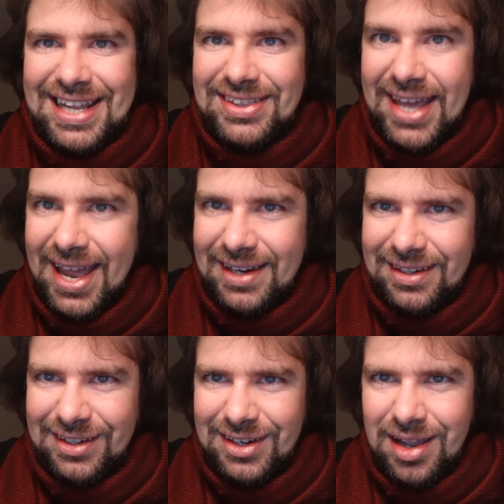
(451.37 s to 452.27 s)
and
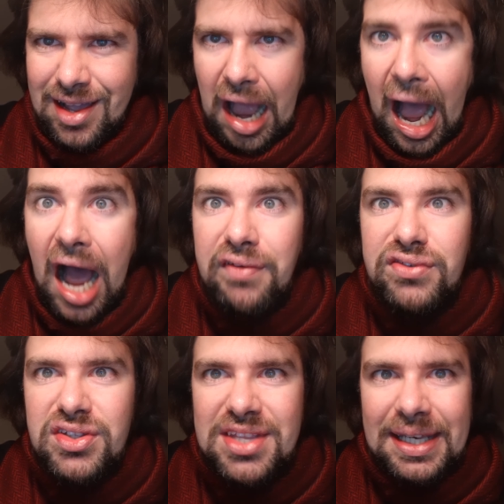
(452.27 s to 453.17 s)
then
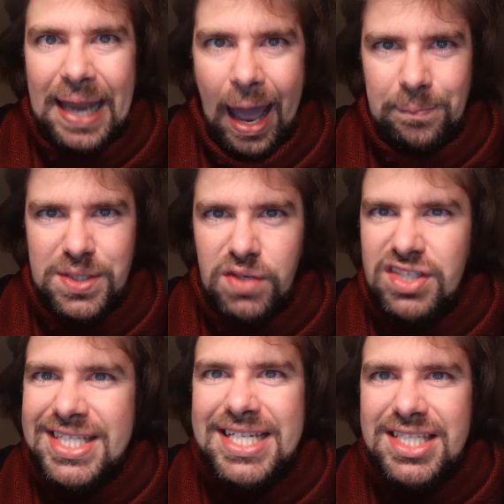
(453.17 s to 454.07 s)
after the lapse of
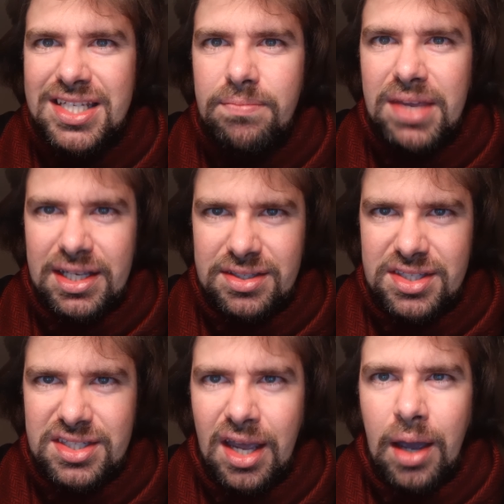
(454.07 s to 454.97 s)
60
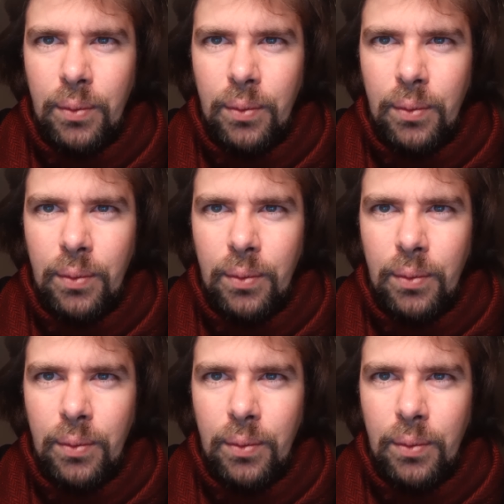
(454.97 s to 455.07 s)
minutes,